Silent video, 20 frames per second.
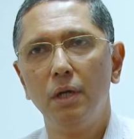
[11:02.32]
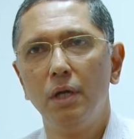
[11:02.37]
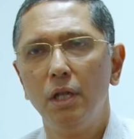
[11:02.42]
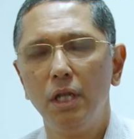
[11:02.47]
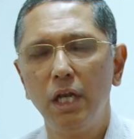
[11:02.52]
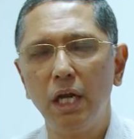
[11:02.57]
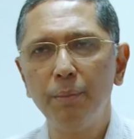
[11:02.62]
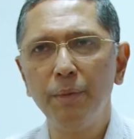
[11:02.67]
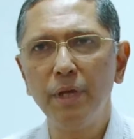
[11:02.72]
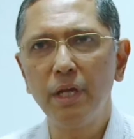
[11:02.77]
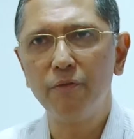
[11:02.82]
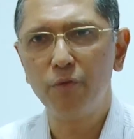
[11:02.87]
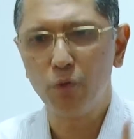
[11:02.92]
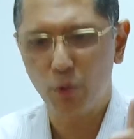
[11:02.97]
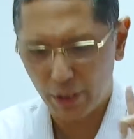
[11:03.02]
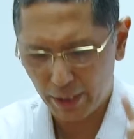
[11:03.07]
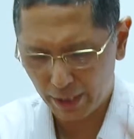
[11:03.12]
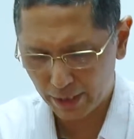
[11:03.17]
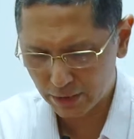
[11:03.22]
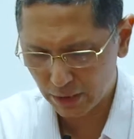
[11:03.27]
Let me give you
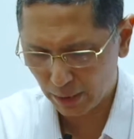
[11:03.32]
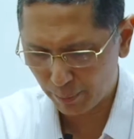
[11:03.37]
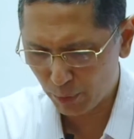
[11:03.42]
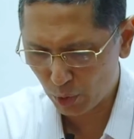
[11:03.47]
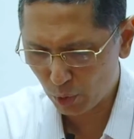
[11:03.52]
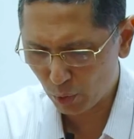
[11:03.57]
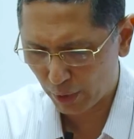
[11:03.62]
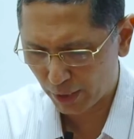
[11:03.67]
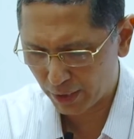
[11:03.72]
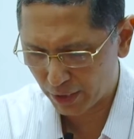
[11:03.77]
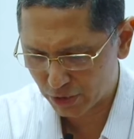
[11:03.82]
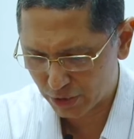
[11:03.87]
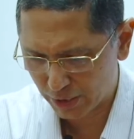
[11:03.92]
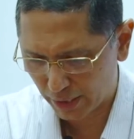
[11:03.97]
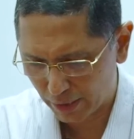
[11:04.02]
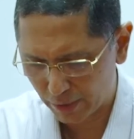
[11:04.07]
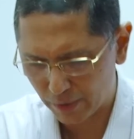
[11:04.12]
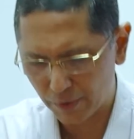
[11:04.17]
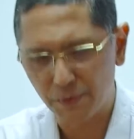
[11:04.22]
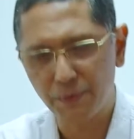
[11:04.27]
an example to
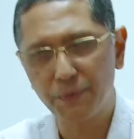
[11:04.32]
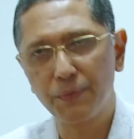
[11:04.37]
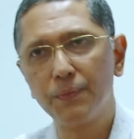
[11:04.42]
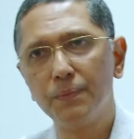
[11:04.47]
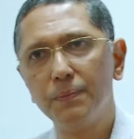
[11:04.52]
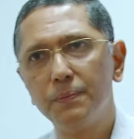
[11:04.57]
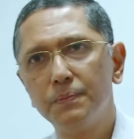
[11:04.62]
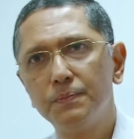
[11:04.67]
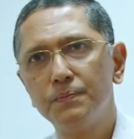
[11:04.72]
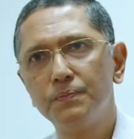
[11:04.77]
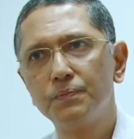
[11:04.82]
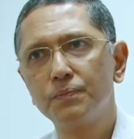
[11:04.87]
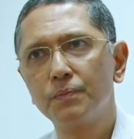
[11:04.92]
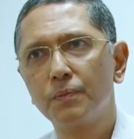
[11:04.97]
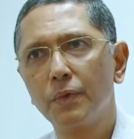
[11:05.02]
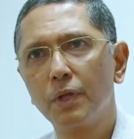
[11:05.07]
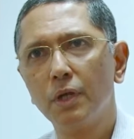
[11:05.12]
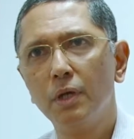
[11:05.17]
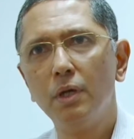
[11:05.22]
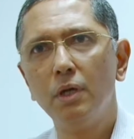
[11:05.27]
understand this.
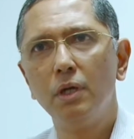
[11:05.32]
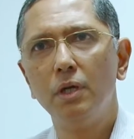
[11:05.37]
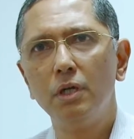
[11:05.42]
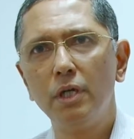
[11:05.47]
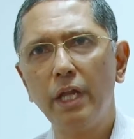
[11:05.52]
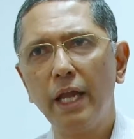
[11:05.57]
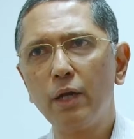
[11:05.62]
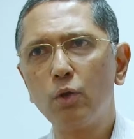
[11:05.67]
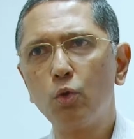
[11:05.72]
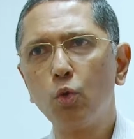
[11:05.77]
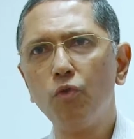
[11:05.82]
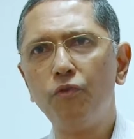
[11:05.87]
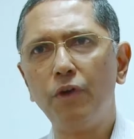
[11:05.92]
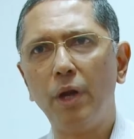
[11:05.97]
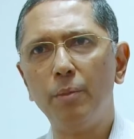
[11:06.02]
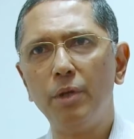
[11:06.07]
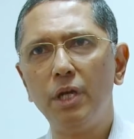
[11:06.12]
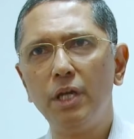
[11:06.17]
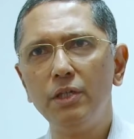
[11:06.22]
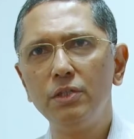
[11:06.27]
Take two
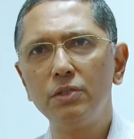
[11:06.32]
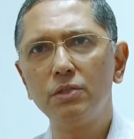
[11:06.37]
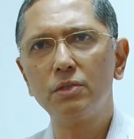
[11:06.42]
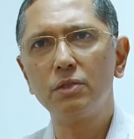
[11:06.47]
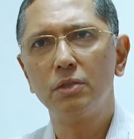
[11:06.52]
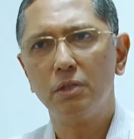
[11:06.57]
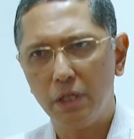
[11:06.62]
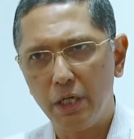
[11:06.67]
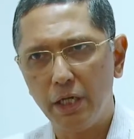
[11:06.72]
families.